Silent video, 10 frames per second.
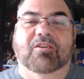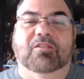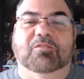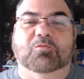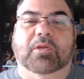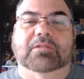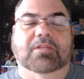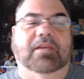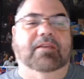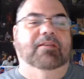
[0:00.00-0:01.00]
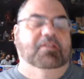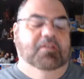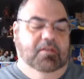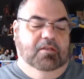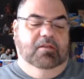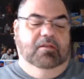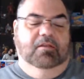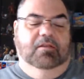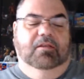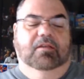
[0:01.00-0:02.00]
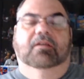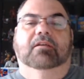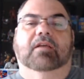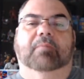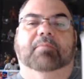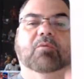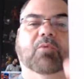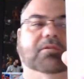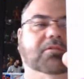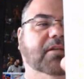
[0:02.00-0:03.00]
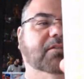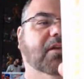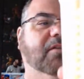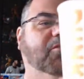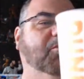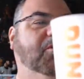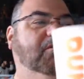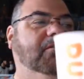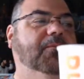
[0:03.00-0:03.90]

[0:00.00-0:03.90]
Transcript: on this Wednesday? Happy Wednesday to everyone.